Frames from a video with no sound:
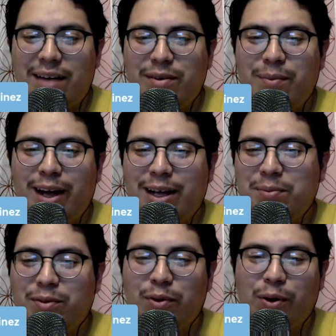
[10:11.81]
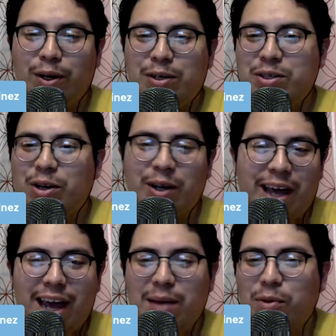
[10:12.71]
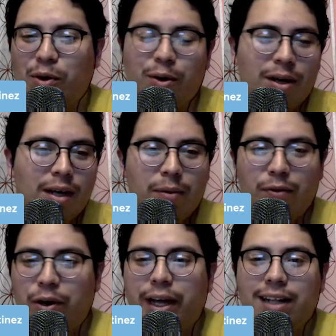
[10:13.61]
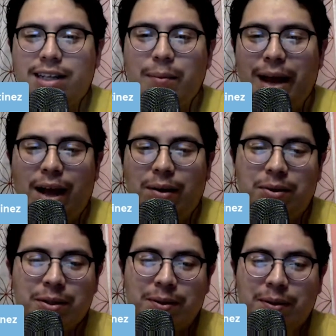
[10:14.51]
have in mind before you start a game or before you head to the mound?